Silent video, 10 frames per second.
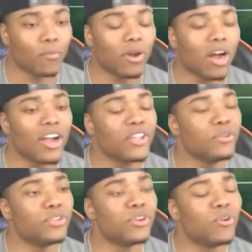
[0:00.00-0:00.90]
What are
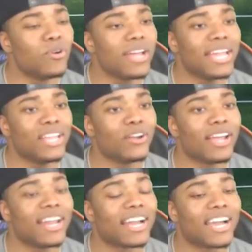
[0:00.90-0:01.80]
you doing?
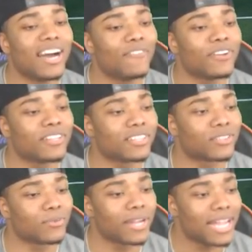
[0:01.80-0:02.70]
You're in a cover
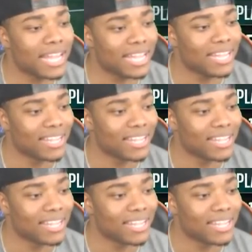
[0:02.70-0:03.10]
three.